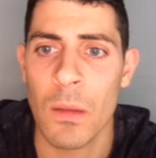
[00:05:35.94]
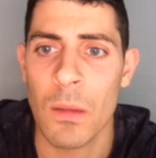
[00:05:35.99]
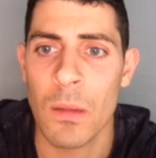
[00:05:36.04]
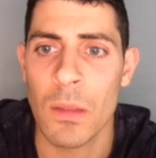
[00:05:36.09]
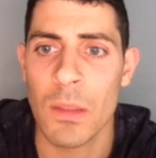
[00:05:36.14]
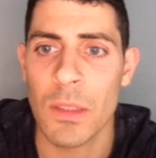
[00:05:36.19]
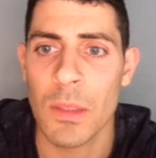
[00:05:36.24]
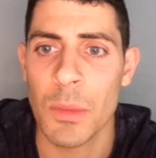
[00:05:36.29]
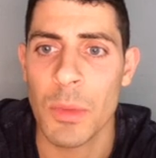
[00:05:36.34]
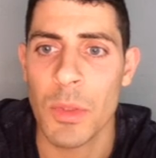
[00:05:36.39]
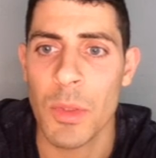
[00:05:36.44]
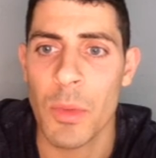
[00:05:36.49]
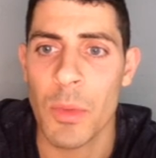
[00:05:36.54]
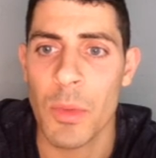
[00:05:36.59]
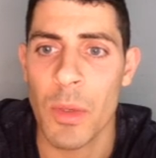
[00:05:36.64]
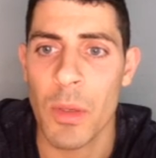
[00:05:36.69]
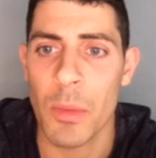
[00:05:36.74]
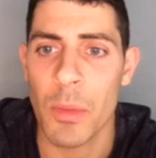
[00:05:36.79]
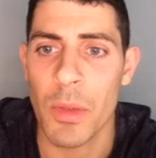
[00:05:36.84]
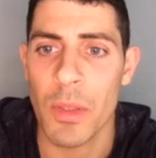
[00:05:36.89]
Let's see what's
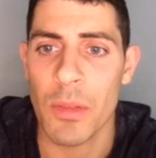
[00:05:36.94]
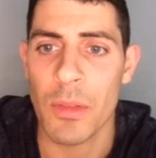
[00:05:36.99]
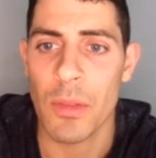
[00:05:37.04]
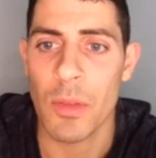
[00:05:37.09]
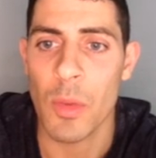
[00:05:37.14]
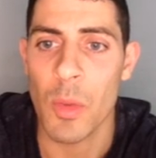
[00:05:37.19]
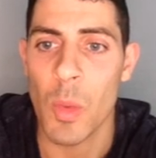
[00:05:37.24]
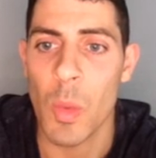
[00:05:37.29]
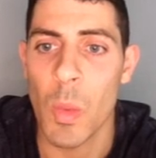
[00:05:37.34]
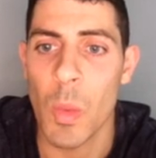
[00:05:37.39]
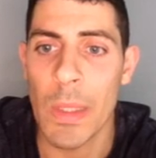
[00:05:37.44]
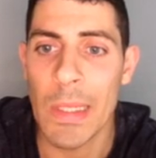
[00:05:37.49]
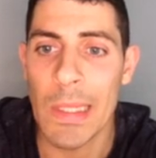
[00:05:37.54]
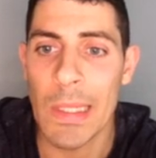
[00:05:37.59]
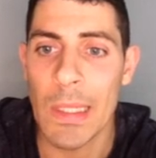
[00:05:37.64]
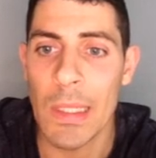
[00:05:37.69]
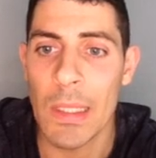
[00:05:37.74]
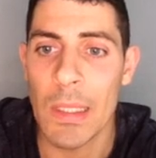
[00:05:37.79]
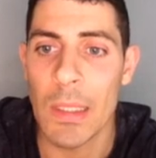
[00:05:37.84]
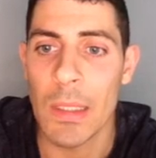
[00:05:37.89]
going on with this
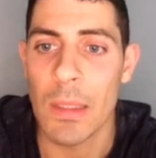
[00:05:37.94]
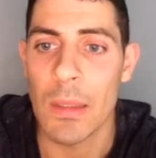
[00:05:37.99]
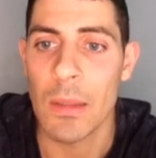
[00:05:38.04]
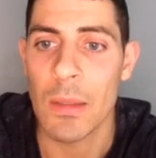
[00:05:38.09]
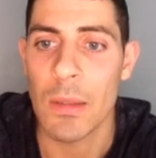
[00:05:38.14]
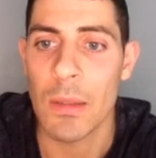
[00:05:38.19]
queen.